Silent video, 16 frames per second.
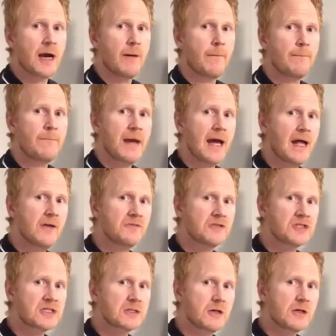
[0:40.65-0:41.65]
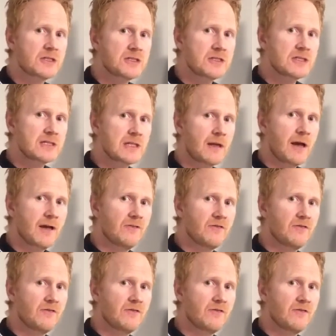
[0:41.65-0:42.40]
our pelvis starts to slide